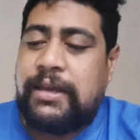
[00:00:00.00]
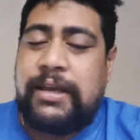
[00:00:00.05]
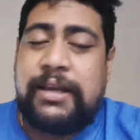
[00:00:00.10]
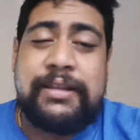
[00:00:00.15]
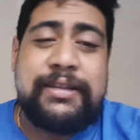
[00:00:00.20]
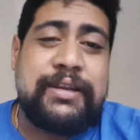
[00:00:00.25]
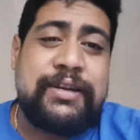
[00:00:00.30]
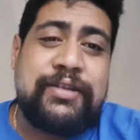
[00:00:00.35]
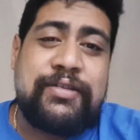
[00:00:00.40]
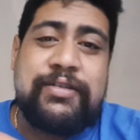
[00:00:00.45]

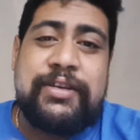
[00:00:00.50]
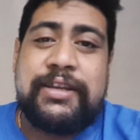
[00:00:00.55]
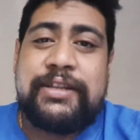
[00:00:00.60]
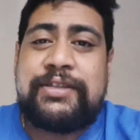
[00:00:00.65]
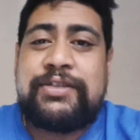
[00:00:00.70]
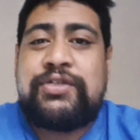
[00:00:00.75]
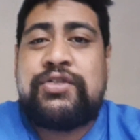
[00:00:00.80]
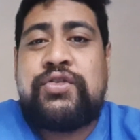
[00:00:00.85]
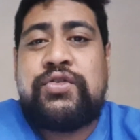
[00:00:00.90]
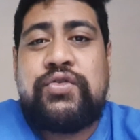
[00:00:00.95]
and then I'll get
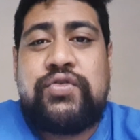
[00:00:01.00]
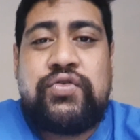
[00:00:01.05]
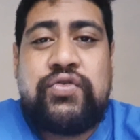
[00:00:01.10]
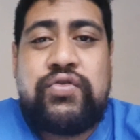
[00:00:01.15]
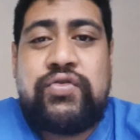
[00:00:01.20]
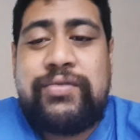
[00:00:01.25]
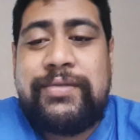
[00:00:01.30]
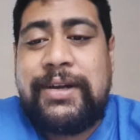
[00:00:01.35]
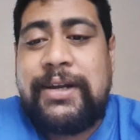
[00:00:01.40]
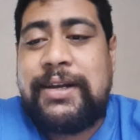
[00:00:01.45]

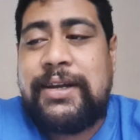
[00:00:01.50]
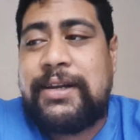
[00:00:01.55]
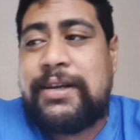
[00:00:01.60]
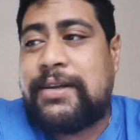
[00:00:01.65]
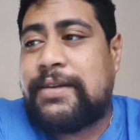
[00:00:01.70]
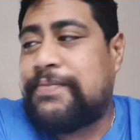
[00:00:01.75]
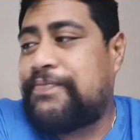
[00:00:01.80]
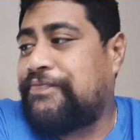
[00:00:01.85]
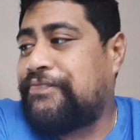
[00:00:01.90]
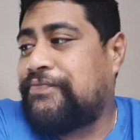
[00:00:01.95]

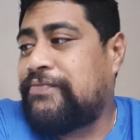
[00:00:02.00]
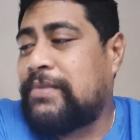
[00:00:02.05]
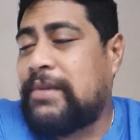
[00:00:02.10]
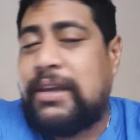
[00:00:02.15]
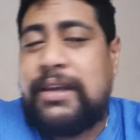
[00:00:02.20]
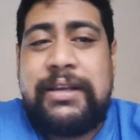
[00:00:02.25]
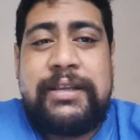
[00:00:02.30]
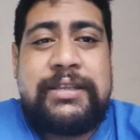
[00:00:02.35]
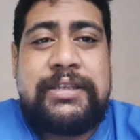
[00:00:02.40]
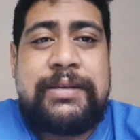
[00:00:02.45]
to
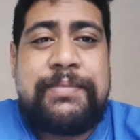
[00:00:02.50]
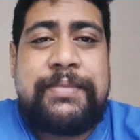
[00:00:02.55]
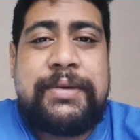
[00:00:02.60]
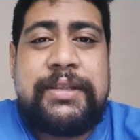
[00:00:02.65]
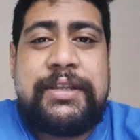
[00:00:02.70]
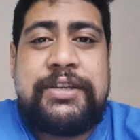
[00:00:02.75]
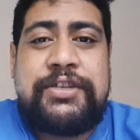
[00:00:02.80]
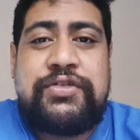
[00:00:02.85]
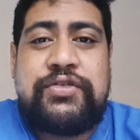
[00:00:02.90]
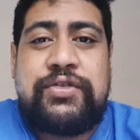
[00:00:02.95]
some
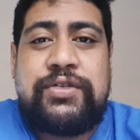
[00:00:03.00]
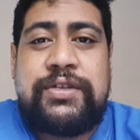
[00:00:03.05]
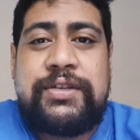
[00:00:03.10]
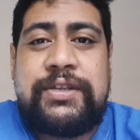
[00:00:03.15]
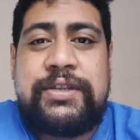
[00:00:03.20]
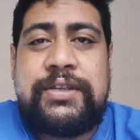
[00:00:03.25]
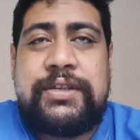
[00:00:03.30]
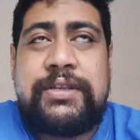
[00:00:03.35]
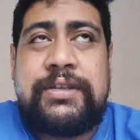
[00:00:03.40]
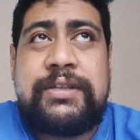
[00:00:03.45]
other
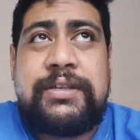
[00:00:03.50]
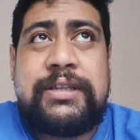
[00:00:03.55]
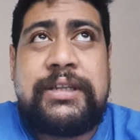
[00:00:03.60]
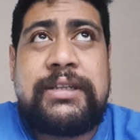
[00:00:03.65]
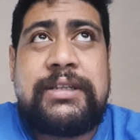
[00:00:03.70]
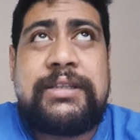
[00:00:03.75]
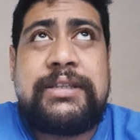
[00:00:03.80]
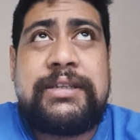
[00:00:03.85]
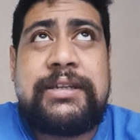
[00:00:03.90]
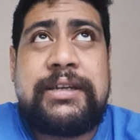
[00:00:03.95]
chores
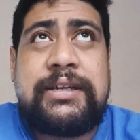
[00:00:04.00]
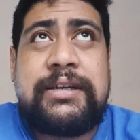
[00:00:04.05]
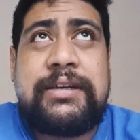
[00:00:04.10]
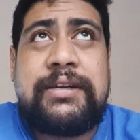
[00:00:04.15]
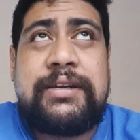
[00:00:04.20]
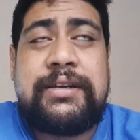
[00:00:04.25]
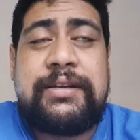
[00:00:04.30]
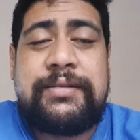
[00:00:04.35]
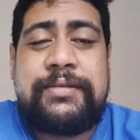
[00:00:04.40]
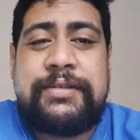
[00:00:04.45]

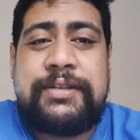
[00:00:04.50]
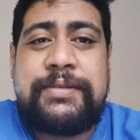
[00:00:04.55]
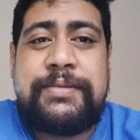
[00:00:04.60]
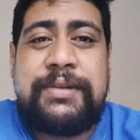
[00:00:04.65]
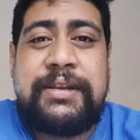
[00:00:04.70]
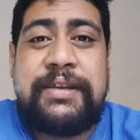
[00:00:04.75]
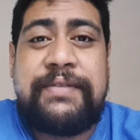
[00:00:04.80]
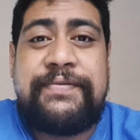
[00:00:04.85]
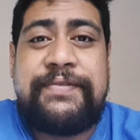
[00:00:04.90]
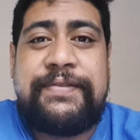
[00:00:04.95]
that's
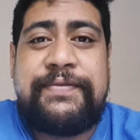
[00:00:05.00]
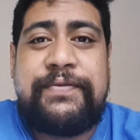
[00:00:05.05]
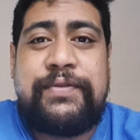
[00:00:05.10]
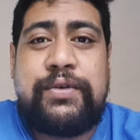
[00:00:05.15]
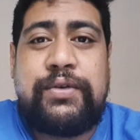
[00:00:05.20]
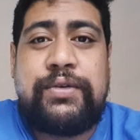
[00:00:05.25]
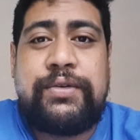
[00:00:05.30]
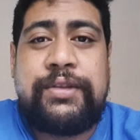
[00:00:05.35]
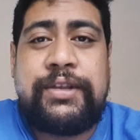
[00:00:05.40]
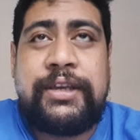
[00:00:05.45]
left
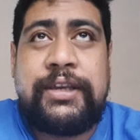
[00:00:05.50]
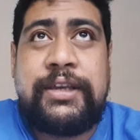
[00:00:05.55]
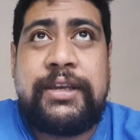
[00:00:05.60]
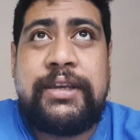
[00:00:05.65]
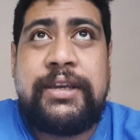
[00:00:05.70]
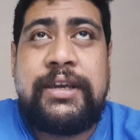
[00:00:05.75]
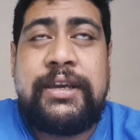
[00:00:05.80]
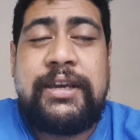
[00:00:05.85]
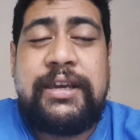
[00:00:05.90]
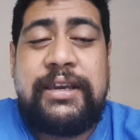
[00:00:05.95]
for the
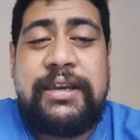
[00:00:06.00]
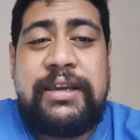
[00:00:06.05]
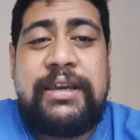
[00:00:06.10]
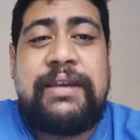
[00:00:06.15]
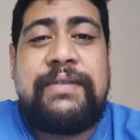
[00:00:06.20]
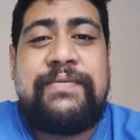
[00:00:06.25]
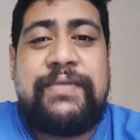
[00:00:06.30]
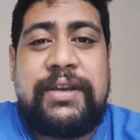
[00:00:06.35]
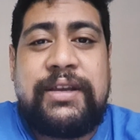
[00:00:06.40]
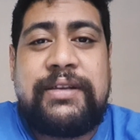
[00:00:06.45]

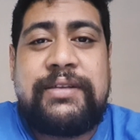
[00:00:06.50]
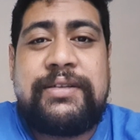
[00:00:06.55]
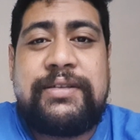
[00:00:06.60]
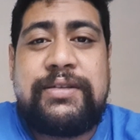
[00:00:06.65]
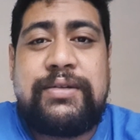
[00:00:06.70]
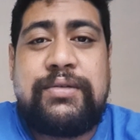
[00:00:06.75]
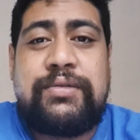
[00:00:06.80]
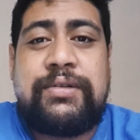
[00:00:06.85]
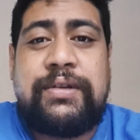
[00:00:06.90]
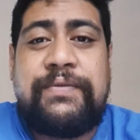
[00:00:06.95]
evening.
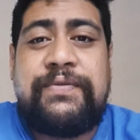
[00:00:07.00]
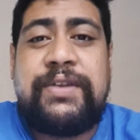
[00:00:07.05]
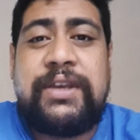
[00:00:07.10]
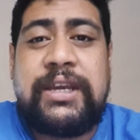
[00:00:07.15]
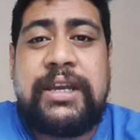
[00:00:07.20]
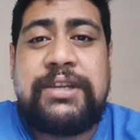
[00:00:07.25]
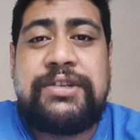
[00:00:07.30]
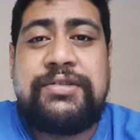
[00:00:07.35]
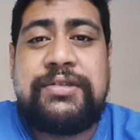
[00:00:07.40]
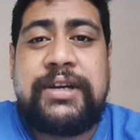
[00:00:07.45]
So we'll definitely
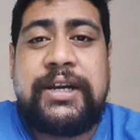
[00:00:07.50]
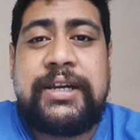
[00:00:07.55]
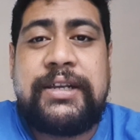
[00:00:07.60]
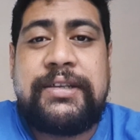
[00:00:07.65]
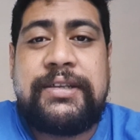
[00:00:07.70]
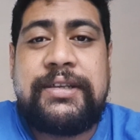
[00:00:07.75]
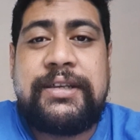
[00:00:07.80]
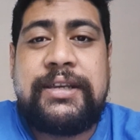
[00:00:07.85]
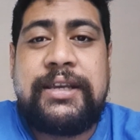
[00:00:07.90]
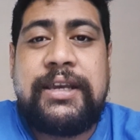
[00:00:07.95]
catch you
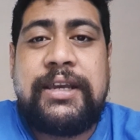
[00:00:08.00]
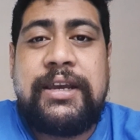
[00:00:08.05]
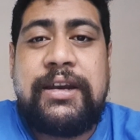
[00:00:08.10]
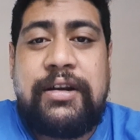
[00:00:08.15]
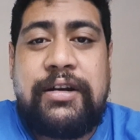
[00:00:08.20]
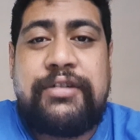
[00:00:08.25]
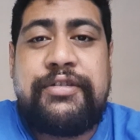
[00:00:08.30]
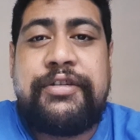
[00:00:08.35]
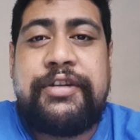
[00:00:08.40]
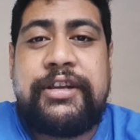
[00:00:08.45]
guys
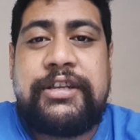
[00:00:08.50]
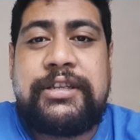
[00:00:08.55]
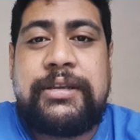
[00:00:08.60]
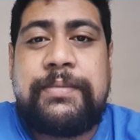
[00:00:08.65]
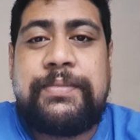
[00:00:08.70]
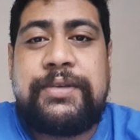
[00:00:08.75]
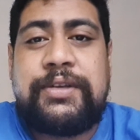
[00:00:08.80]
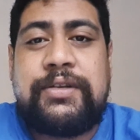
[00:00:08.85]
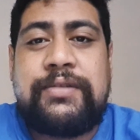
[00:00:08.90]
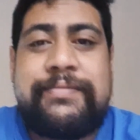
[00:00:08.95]
on our next
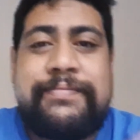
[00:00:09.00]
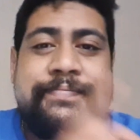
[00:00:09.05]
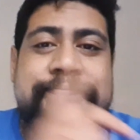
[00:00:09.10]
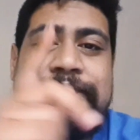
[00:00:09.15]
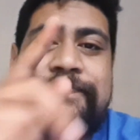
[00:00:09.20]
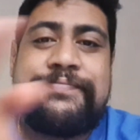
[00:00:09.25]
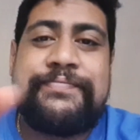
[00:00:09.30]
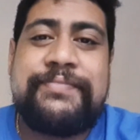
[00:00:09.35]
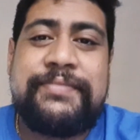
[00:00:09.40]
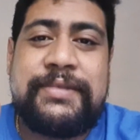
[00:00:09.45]
episode.
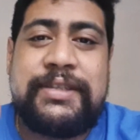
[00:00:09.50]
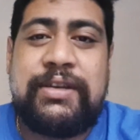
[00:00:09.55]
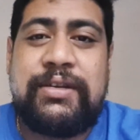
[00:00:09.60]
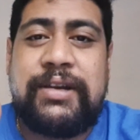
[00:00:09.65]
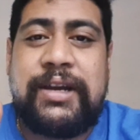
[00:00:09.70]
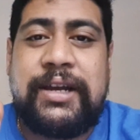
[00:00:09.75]
See you